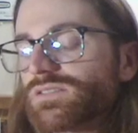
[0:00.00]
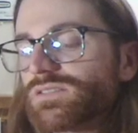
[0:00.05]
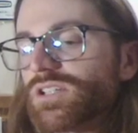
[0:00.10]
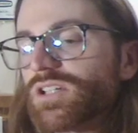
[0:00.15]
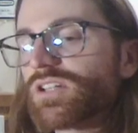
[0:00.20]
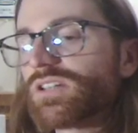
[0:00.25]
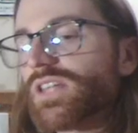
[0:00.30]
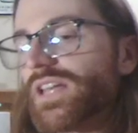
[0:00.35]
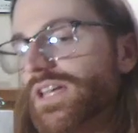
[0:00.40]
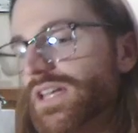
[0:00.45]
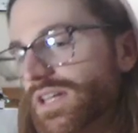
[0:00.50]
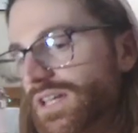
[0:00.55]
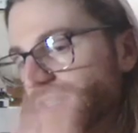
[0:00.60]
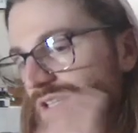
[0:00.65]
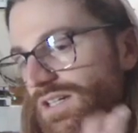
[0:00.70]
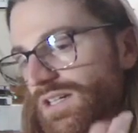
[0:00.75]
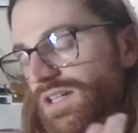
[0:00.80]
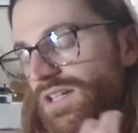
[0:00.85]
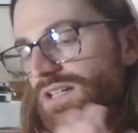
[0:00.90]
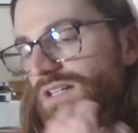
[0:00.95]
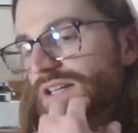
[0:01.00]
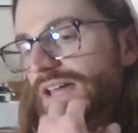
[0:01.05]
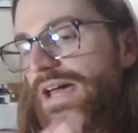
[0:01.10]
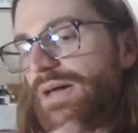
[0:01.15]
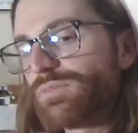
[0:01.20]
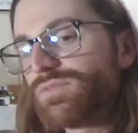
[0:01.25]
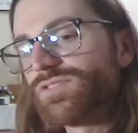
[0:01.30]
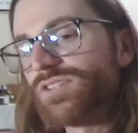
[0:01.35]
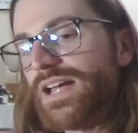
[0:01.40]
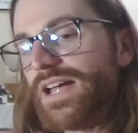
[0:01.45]
look like in an
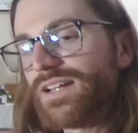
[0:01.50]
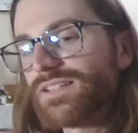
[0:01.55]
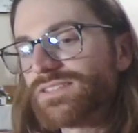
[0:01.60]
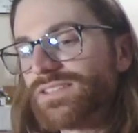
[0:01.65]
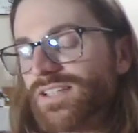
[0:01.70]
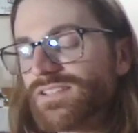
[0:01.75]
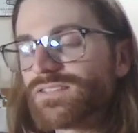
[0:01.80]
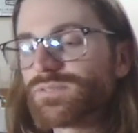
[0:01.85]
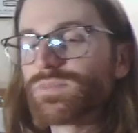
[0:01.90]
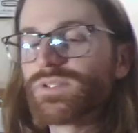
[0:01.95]
abstract sense